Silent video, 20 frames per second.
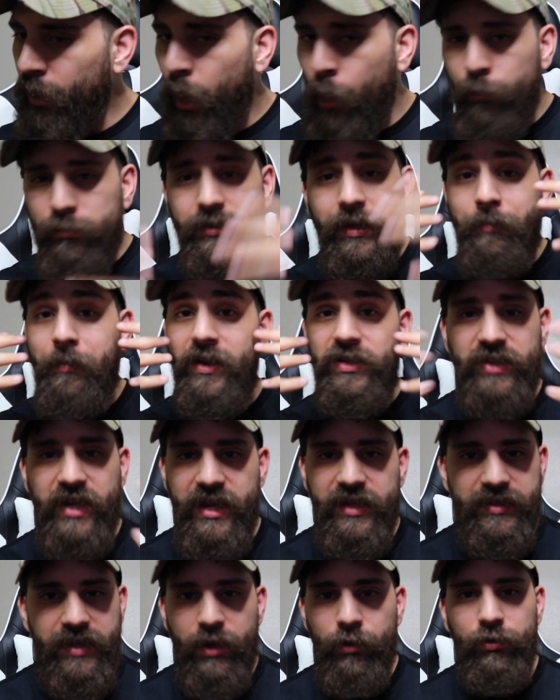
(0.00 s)
I was like, my
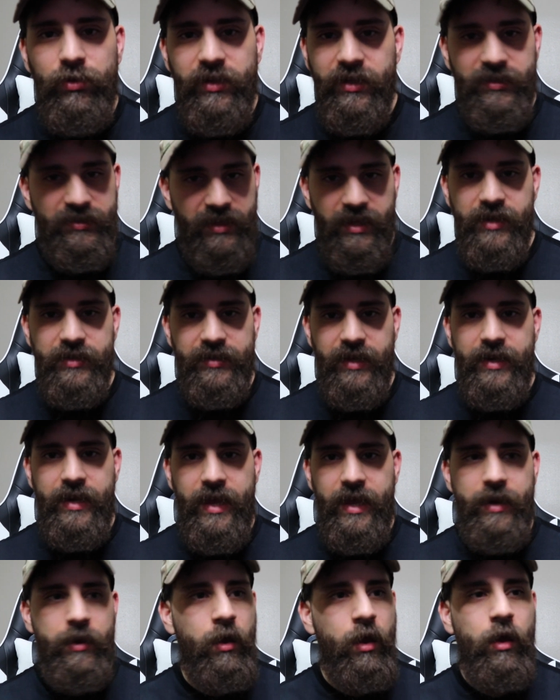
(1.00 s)
cheeks, they don't look as thin as they
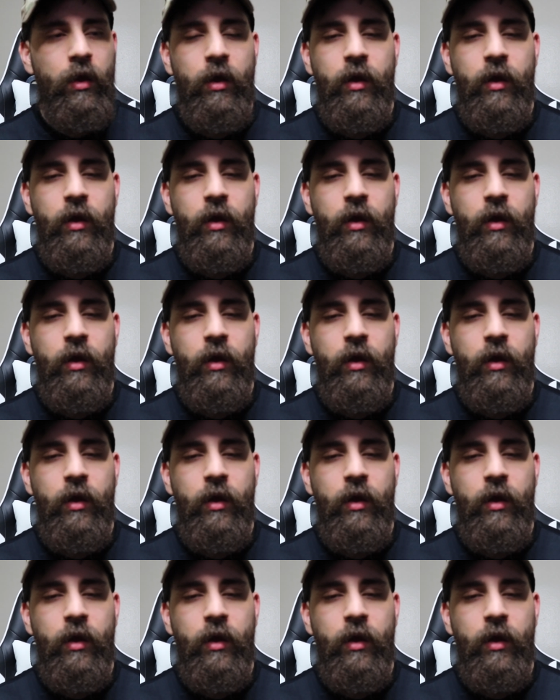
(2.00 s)
did.